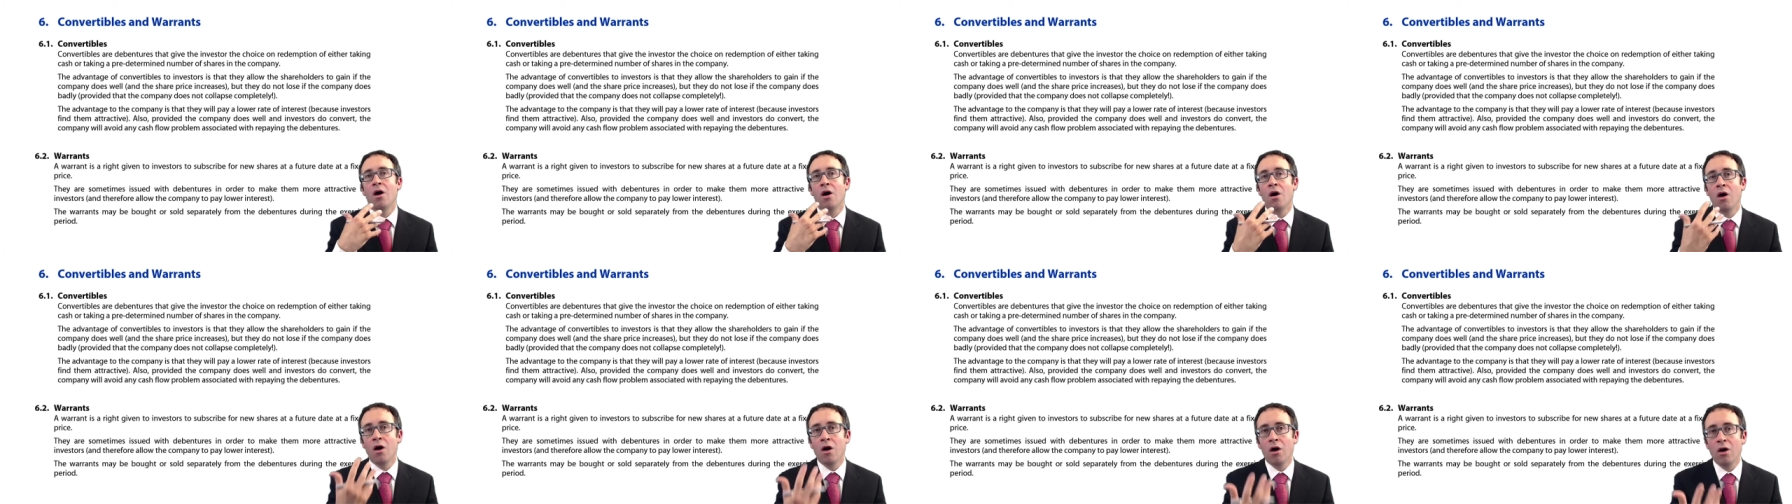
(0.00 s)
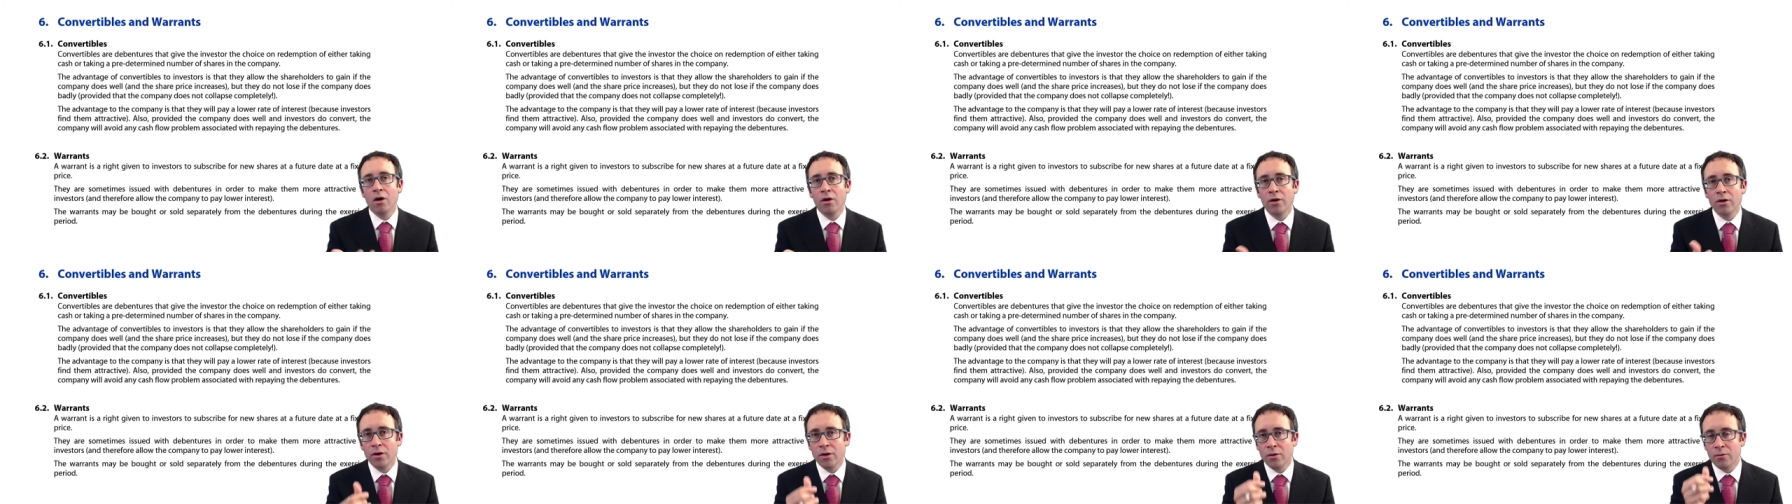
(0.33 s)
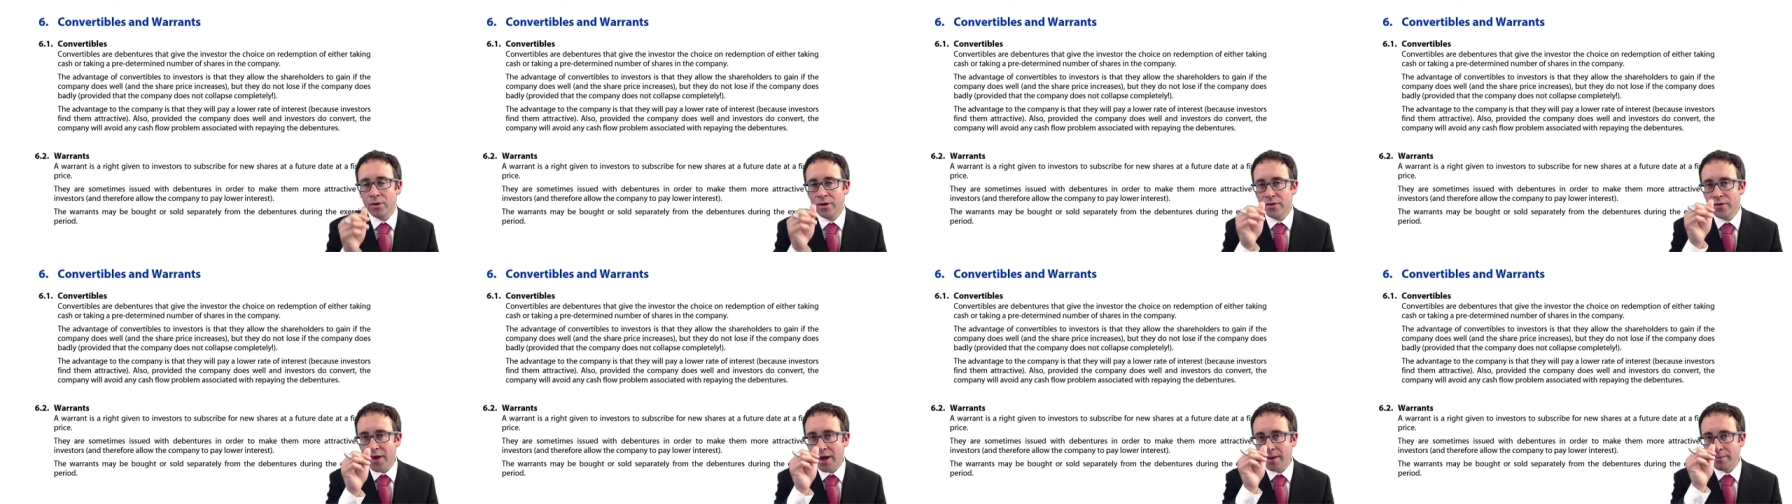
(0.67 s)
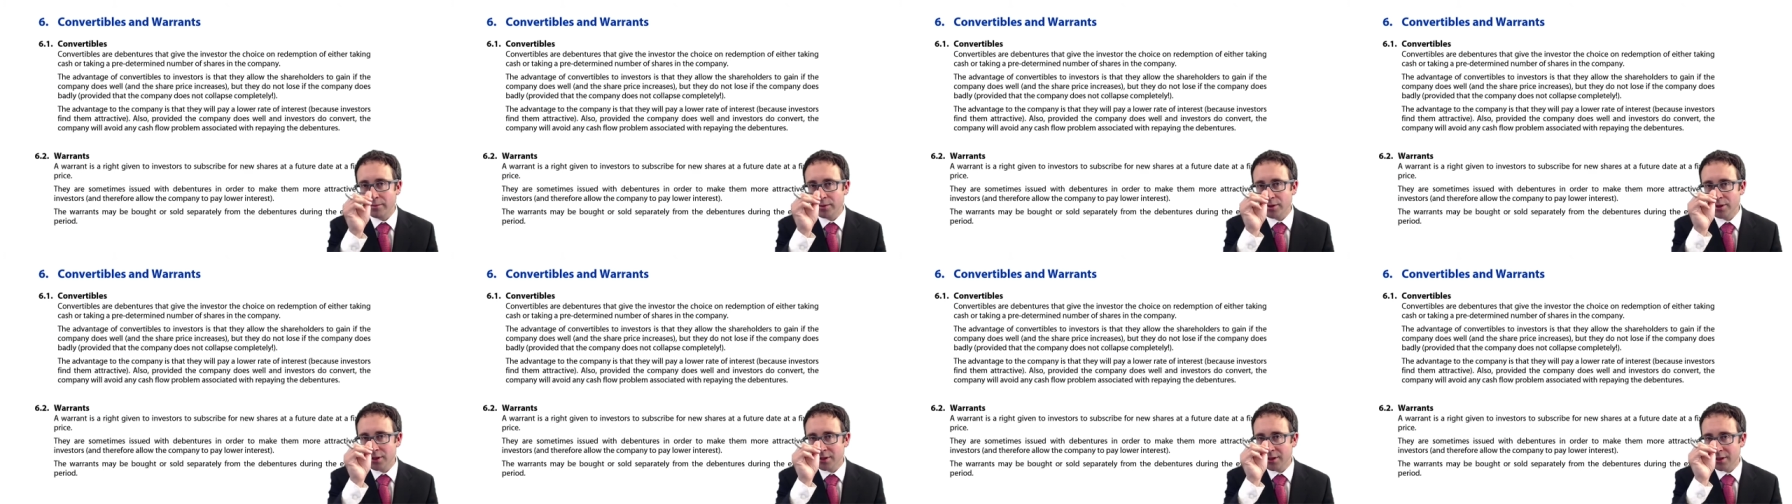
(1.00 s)
on
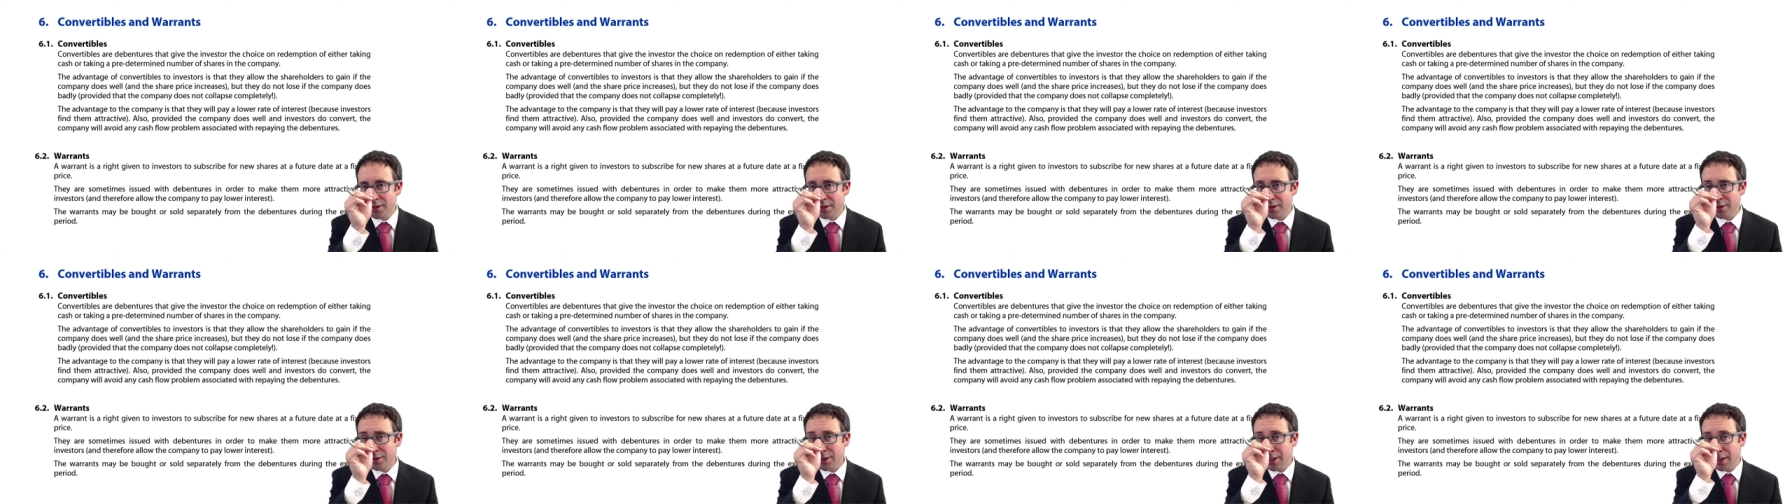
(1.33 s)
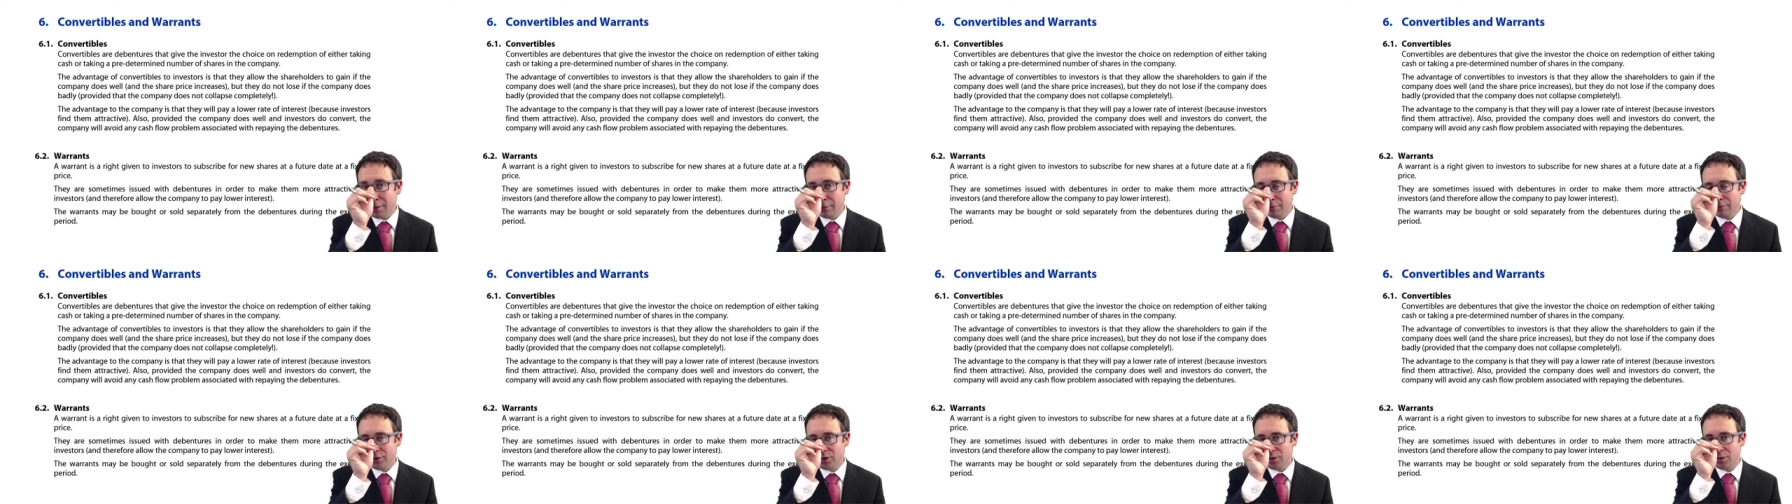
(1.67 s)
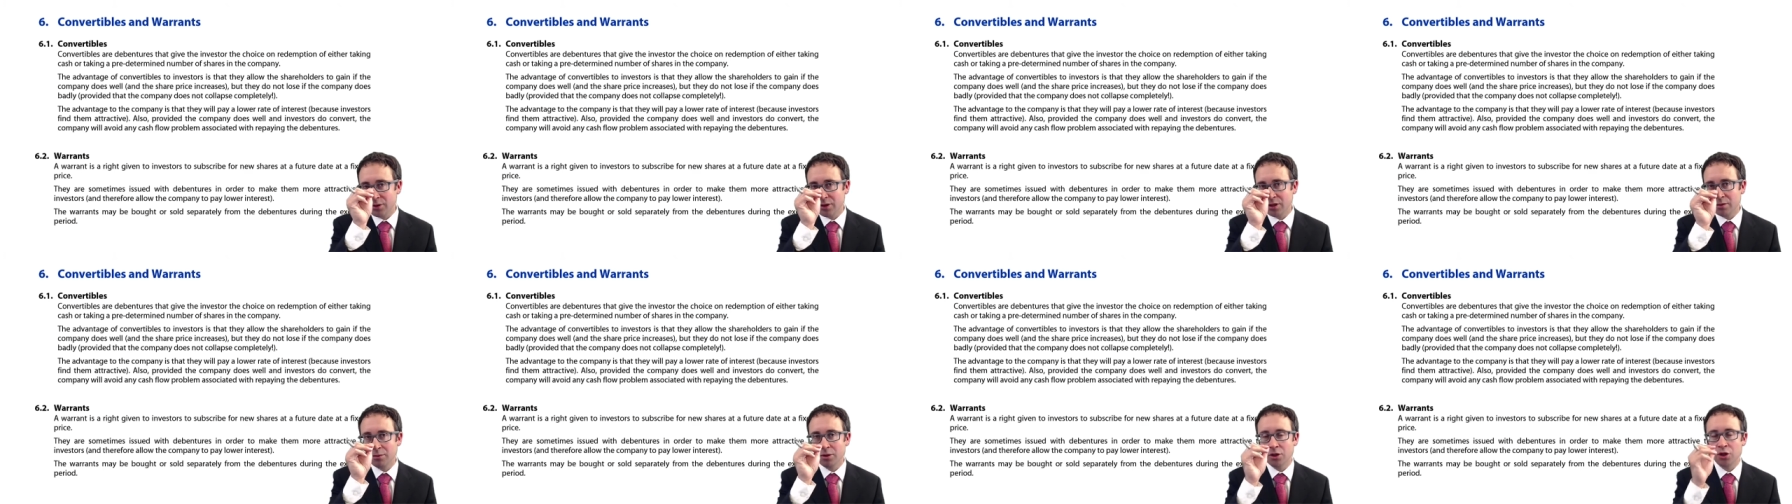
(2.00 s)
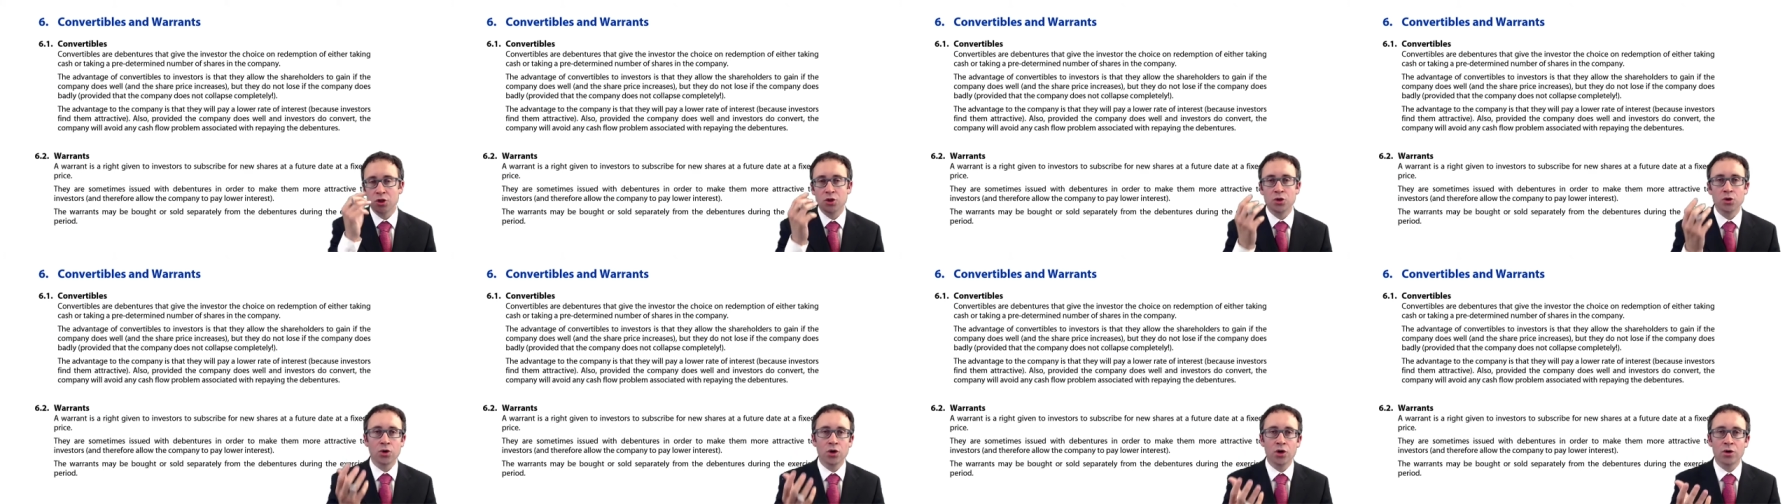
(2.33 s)
redemption itself, so at the
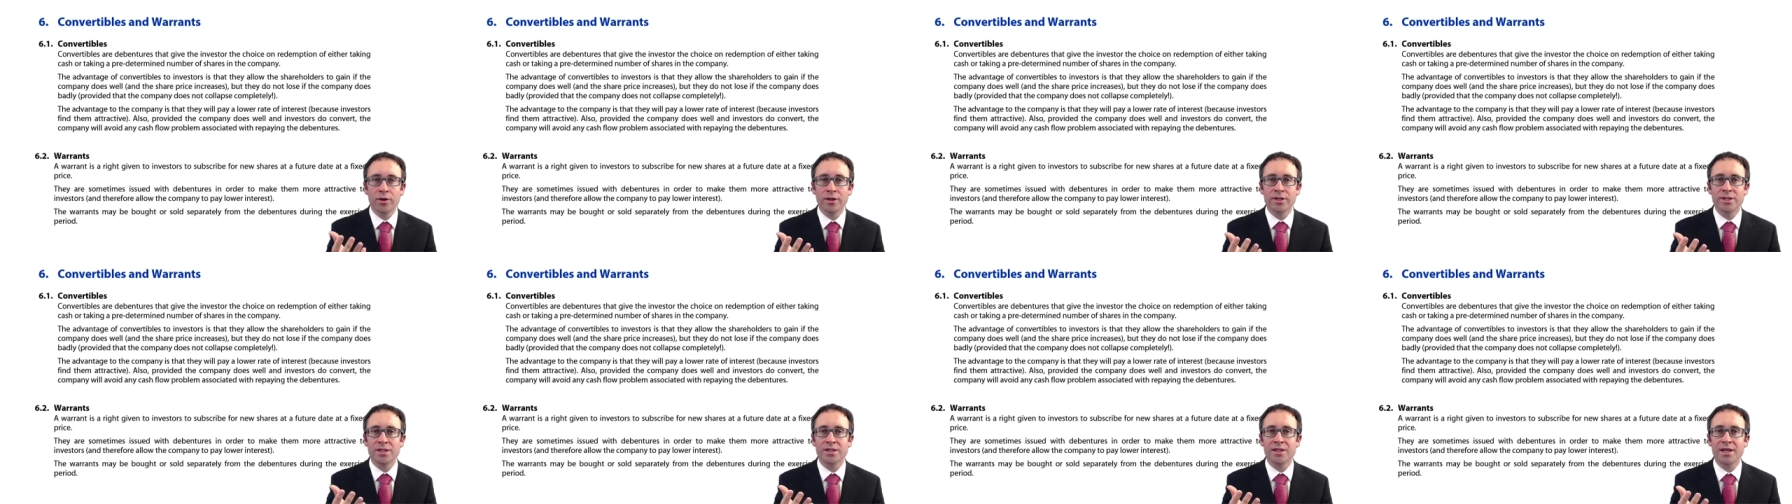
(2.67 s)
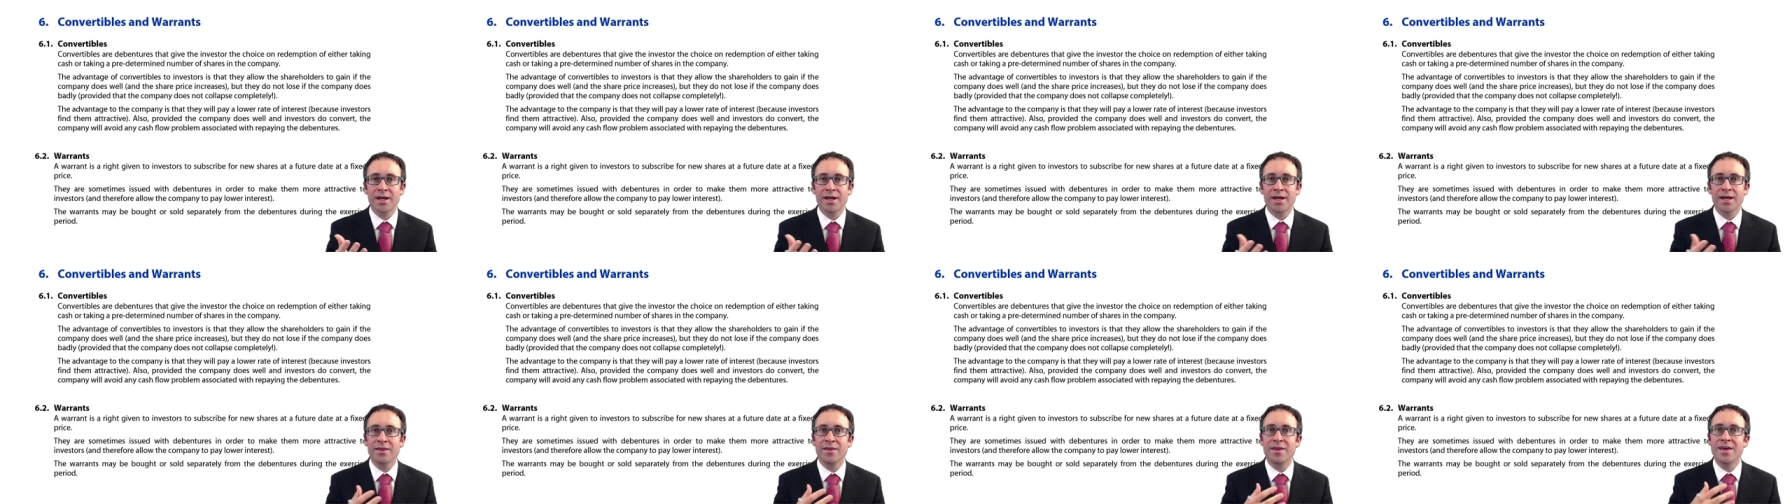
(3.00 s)
maturity date,